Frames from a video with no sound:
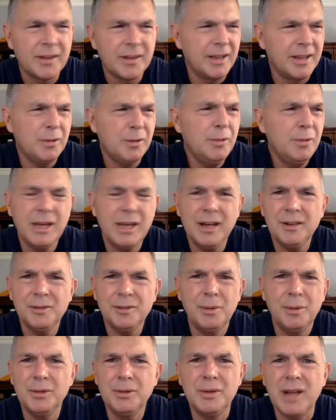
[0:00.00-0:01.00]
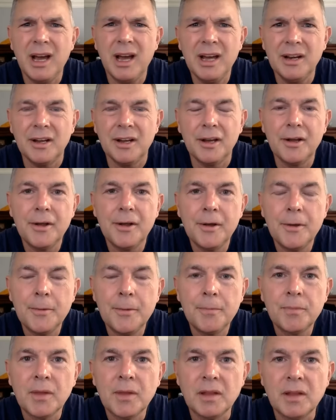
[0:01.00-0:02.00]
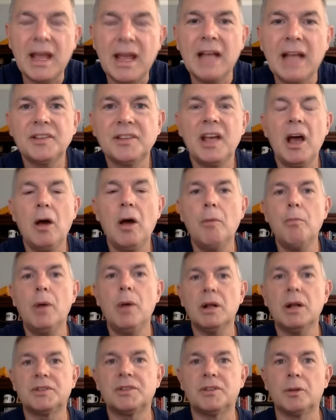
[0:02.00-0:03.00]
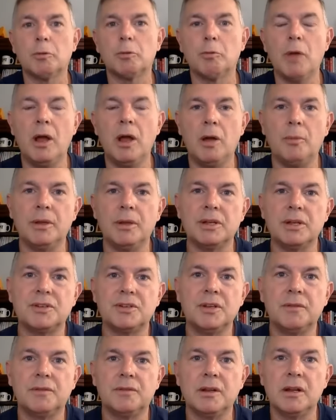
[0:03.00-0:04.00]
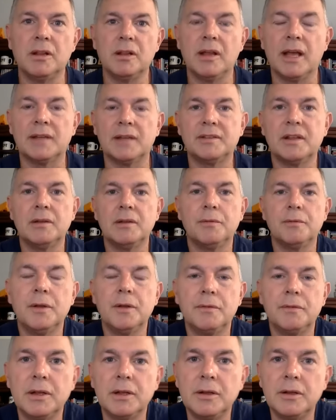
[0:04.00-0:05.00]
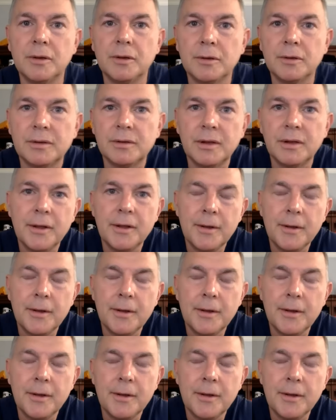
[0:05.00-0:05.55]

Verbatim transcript: Like, who cares about Uganda? That's how much the realm has shifted in the last 10 to 15 years.